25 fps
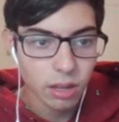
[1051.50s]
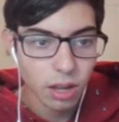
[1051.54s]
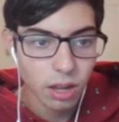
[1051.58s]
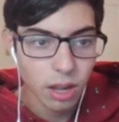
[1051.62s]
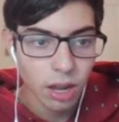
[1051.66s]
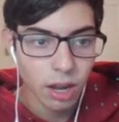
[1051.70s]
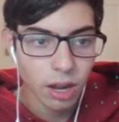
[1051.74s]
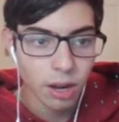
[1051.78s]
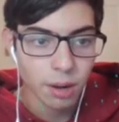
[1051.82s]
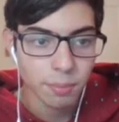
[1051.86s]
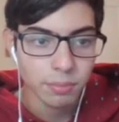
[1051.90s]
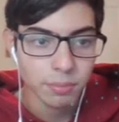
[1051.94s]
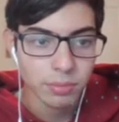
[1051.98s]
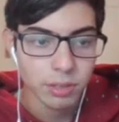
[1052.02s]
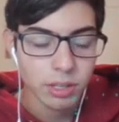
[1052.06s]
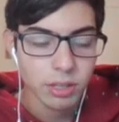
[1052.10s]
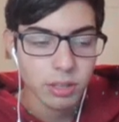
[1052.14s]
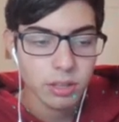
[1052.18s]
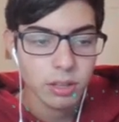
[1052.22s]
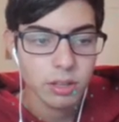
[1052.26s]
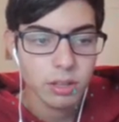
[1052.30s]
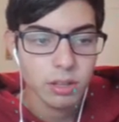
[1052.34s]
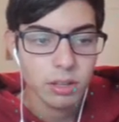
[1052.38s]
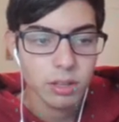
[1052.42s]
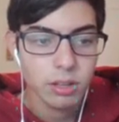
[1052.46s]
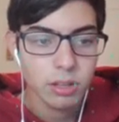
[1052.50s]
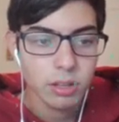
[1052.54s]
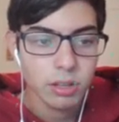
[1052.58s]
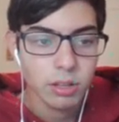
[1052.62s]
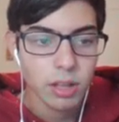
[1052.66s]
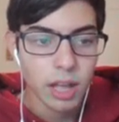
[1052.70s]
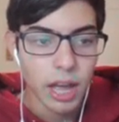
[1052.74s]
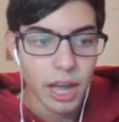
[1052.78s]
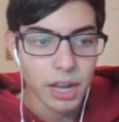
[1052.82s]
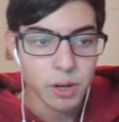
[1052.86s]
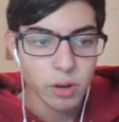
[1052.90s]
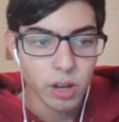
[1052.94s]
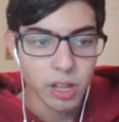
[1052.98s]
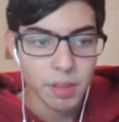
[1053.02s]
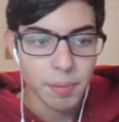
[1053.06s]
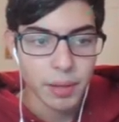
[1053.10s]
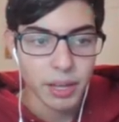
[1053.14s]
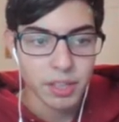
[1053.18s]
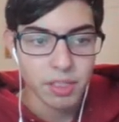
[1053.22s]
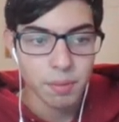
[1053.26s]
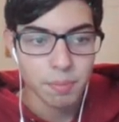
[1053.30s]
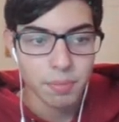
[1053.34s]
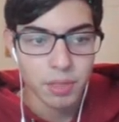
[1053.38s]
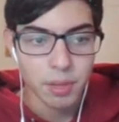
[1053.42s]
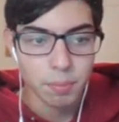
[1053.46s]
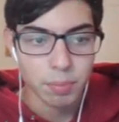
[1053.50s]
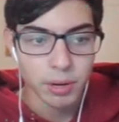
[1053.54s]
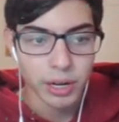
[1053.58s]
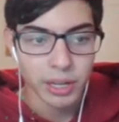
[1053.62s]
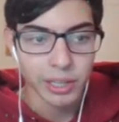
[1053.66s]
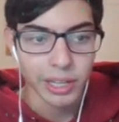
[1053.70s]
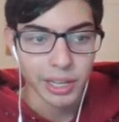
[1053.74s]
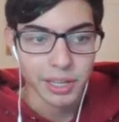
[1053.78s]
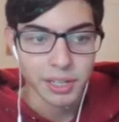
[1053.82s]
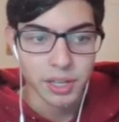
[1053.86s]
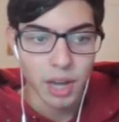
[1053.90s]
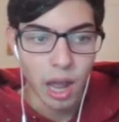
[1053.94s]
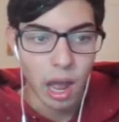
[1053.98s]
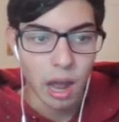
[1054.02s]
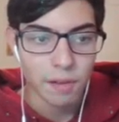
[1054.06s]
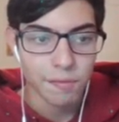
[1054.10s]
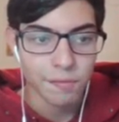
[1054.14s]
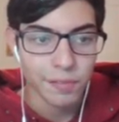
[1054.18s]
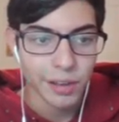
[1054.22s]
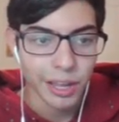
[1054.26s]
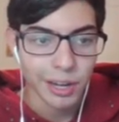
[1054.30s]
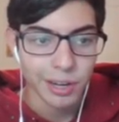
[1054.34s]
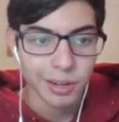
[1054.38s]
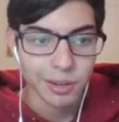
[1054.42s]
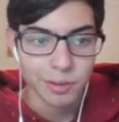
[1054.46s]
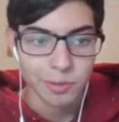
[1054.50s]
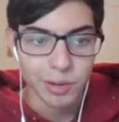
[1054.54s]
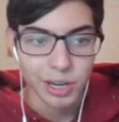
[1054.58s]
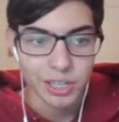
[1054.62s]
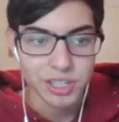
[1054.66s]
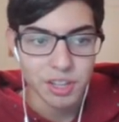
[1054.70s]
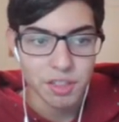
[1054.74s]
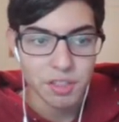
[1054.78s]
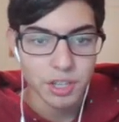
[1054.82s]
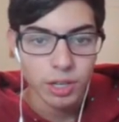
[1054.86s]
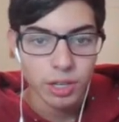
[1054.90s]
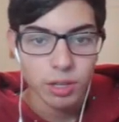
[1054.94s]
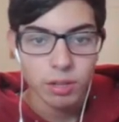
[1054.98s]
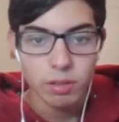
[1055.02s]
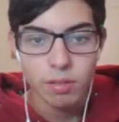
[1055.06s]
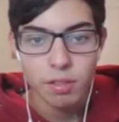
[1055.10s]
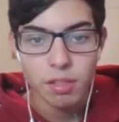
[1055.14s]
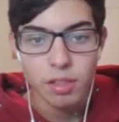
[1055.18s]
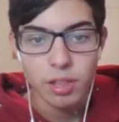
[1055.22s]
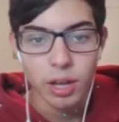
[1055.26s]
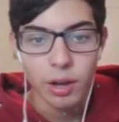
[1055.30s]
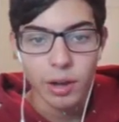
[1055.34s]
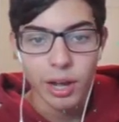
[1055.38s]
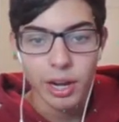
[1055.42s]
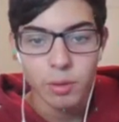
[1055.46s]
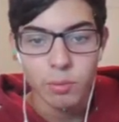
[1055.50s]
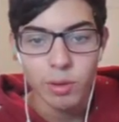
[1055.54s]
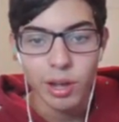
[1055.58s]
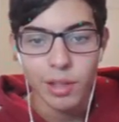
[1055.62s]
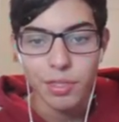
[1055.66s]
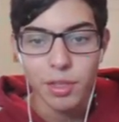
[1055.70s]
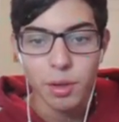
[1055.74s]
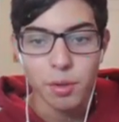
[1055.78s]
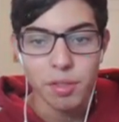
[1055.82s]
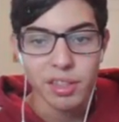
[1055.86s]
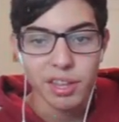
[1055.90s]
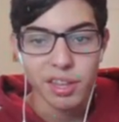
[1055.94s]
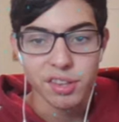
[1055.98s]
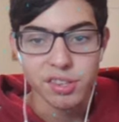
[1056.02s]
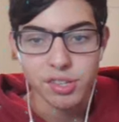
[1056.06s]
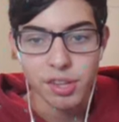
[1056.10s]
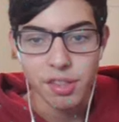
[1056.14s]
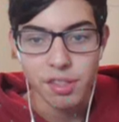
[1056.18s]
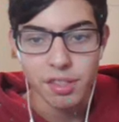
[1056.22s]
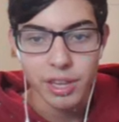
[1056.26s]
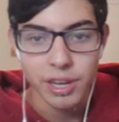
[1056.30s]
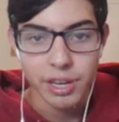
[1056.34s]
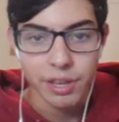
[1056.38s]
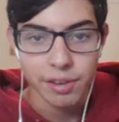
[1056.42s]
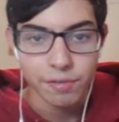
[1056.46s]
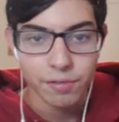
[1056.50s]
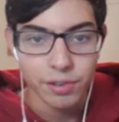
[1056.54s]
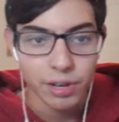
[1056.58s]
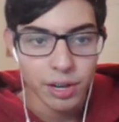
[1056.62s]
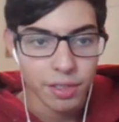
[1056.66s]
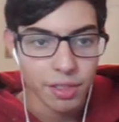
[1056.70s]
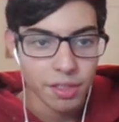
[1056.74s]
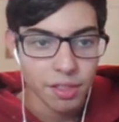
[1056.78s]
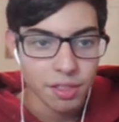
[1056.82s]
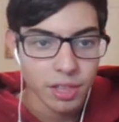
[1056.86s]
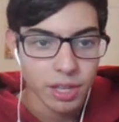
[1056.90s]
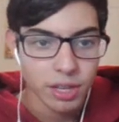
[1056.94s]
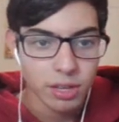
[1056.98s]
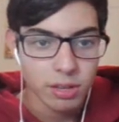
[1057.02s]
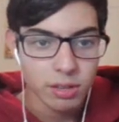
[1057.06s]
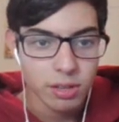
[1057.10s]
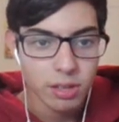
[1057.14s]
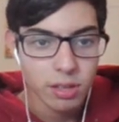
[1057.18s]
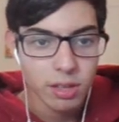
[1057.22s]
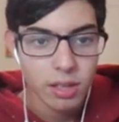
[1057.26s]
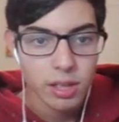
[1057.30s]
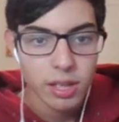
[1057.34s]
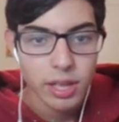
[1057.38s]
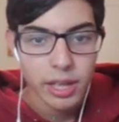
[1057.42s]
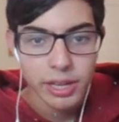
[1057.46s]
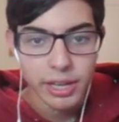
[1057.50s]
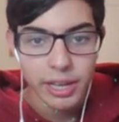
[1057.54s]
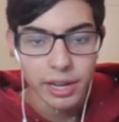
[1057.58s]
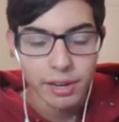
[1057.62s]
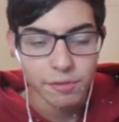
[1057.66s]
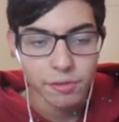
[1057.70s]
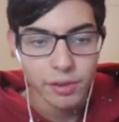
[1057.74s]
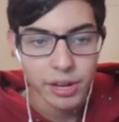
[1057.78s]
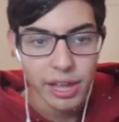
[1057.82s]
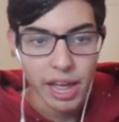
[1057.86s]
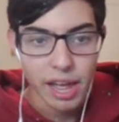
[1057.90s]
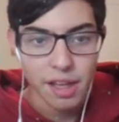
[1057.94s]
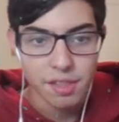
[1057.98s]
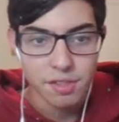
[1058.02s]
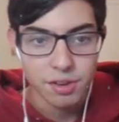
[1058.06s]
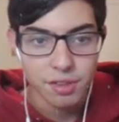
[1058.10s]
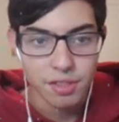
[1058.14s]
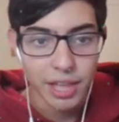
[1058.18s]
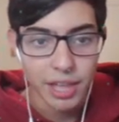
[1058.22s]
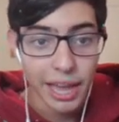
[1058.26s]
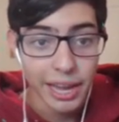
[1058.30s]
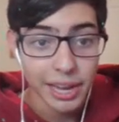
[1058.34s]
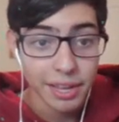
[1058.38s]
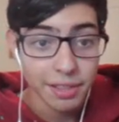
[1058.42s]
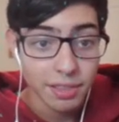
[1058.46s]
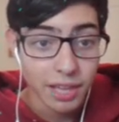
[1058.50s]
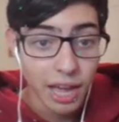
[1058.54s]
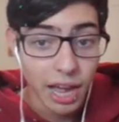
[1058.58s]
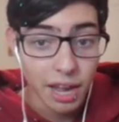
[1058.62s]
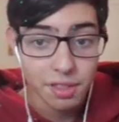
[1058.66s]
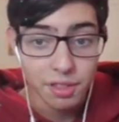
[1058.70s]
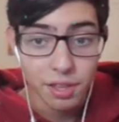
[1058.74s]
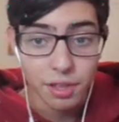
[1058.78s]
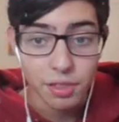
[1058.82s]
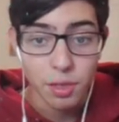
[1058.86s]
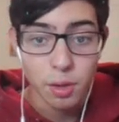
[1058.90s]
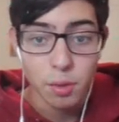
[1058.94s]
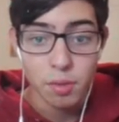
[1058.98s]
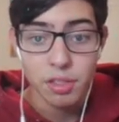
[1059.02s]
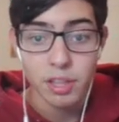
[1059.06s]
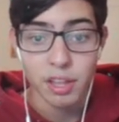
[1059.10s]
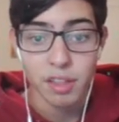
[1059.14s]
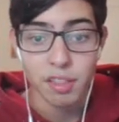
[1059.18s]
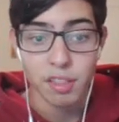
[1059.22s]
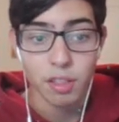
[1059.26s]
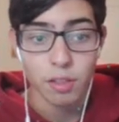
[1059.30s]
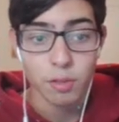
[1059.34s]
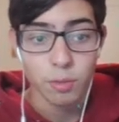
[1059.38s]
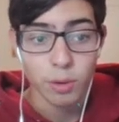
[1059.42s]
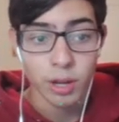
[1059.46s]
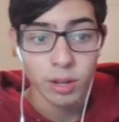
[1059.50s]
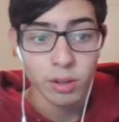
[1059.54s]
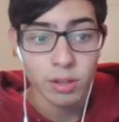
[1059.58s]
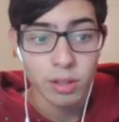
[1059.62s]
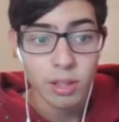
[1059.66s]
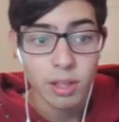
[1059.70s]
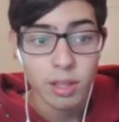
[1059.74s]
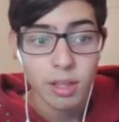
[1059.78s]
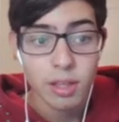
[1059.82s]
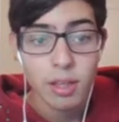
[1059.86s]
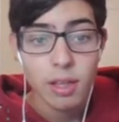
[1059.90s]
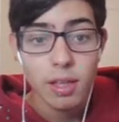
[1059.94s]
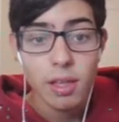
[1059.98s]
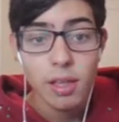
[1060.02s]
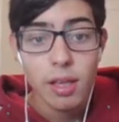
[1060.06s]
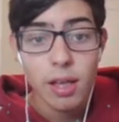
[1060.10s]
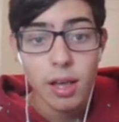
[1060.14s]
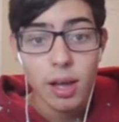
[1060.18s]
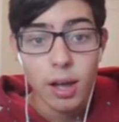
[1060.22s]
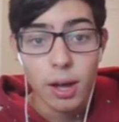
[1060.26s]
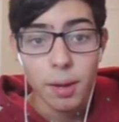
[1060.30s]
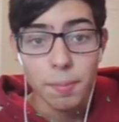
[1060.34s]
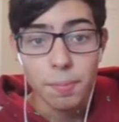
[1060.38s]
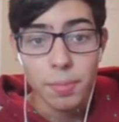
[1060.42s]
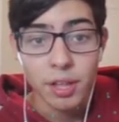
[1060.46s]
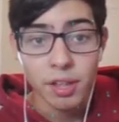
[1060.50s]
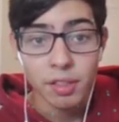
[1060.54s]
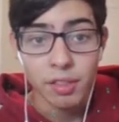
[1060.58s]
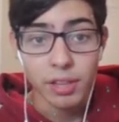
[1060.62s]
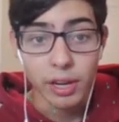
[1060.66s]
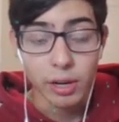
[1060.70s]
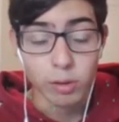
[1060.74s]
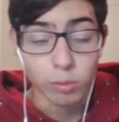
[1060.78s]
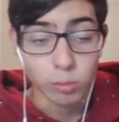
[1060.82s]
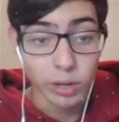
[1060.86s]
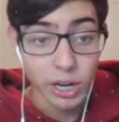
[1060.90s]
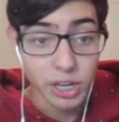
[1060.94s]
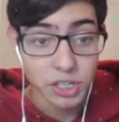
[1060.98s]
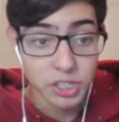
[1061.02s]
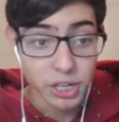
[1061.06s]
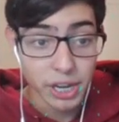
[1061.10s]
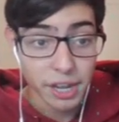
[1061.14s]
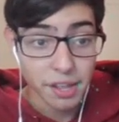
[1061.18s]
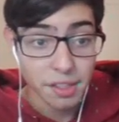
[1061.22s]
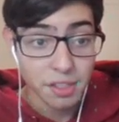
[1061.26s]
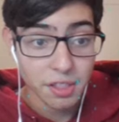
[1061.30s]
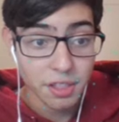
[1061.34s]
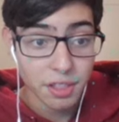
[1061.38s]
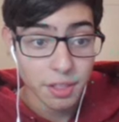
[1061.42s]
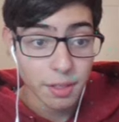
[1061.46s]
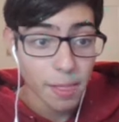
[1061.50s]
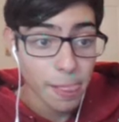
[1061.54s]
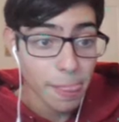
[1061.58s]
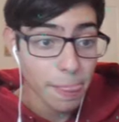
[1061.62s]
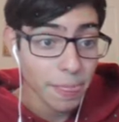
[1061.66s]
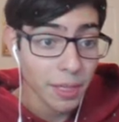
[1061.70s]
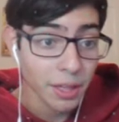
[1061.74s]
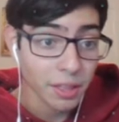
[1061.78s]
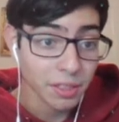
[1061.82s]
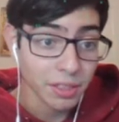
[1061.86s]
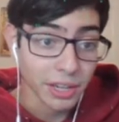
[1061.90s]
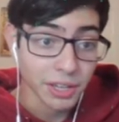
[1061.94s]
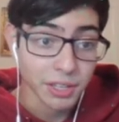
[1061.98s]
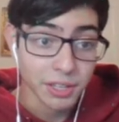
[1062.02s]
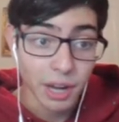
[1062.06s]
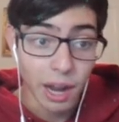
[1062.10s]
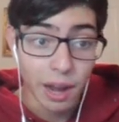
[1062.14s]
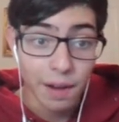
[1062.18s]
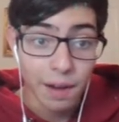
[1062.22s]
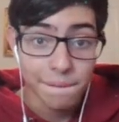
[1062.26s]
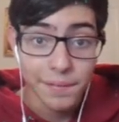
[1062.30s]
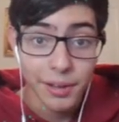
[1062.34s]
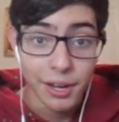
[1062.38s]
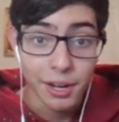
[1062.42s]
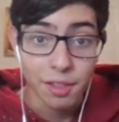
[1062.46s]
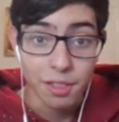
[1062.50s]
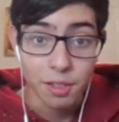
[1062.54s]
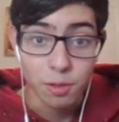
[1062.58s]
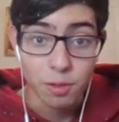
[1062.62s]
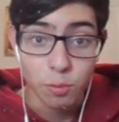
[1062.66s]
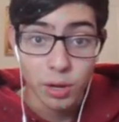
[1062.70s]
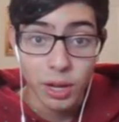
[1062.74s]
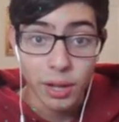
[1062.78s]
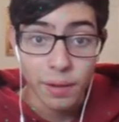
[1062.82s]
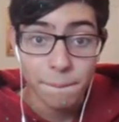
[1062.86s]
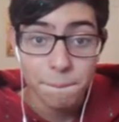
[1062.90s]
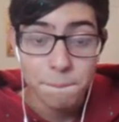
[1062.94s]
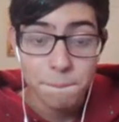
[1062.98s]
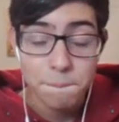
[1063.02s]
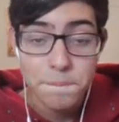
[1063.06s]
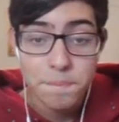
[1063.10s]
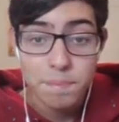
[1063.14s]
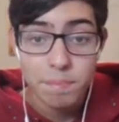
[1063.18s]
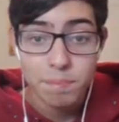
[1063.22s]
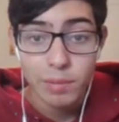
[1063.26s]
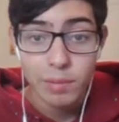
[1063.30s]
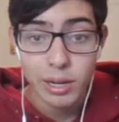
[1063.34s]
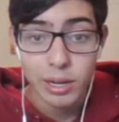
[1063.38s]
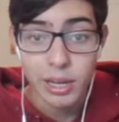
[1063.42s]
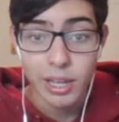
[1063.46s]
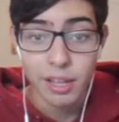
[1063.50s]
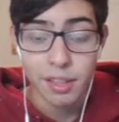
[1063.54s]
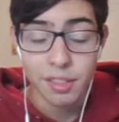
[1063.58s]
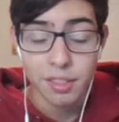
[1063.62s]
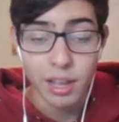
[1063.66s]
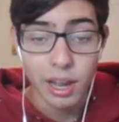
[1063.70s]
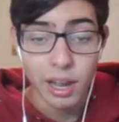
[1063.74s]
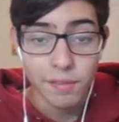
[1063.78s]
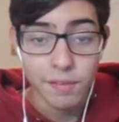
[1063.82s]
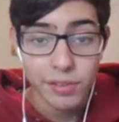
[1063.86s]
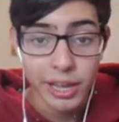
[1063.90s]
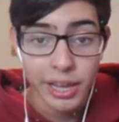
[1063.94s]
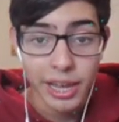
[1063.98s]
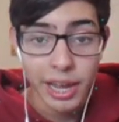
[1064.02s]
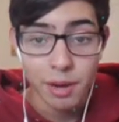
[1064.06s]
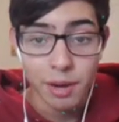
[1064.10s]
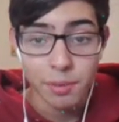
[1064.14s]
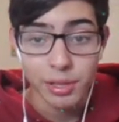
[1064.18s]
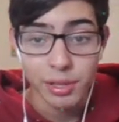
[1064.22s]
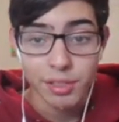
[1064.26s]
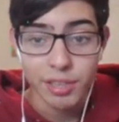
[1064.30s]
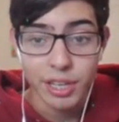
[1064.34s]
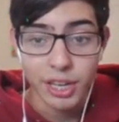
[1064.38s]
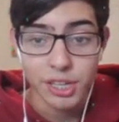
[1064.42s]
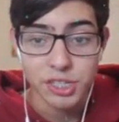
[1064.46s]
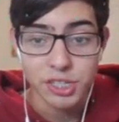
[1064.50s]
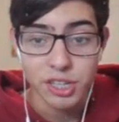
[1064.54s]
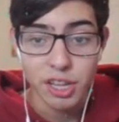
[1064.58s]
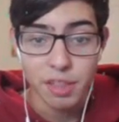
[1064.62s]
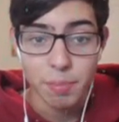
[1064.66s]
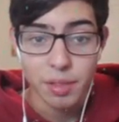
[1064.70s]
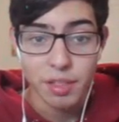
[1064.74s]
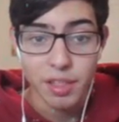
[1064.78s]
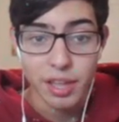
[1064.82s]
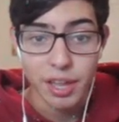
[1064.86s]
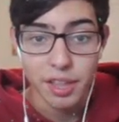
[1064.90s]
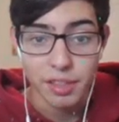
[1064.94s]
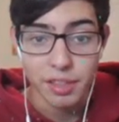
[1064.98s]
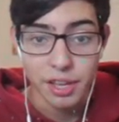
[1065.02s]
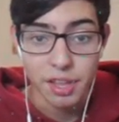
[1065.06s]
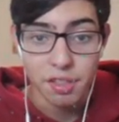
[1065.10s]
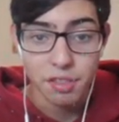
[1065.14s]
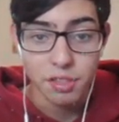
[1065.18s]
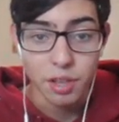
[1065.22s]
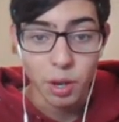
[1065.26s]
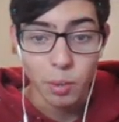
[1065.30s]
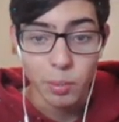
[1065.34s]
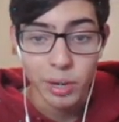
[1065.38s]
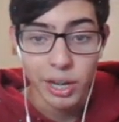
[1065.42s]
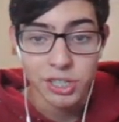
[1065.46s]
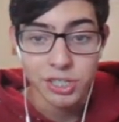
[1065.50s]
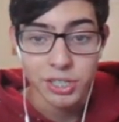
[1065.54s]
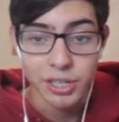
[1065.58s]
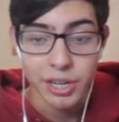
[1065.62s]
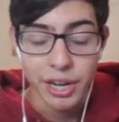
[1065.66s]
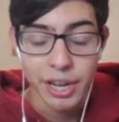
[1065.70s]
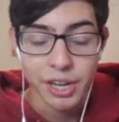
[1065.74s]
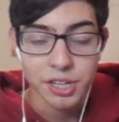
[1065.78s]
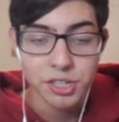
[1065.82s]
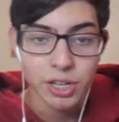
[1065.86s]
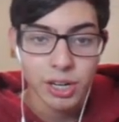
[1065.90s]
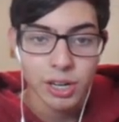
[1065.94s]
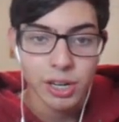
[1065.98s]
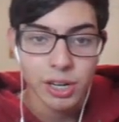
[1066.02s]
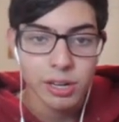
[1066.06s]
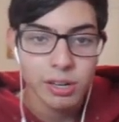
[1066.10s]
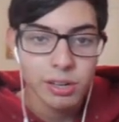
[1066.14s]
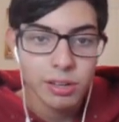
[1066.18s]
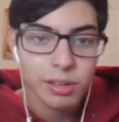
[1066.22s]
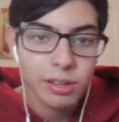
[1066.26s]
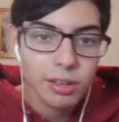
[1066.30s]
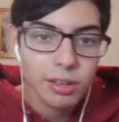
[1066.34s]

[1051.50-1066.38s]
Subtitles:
I do expect him to bring like Donphan and Registeel, so I don't want those things just sitting in front of this thing and getting free hazards. I can Toxic those things as well. Things like Regice, things like Donphan as well, because Donphan can't really touch us besides like Stone Edge and Ice Shard.